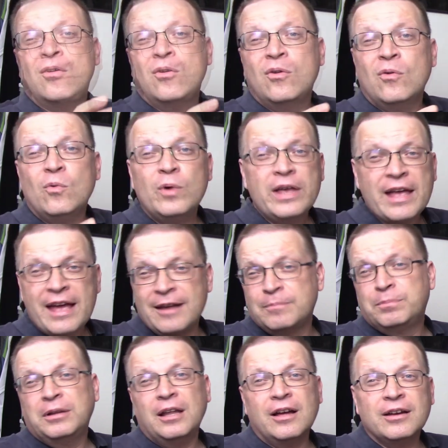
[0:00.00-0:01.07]
We had
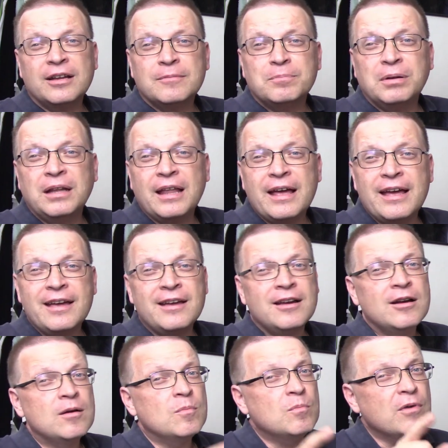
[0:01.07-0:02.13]
plug-and-play
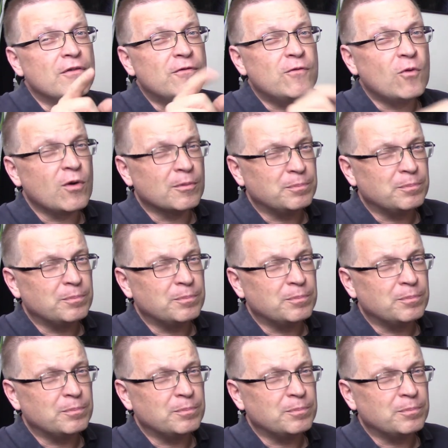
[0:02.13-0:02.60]
before